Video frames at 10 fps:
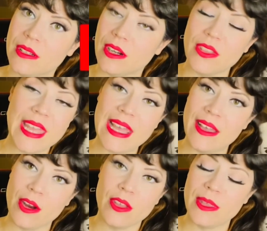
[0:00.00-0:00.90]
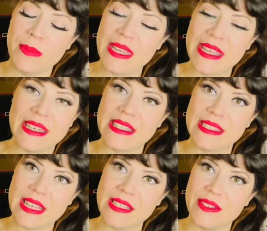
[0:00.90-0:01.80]
Are they being
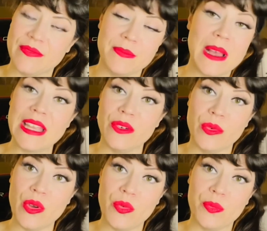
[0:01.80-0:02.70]
indecisive? I don't know.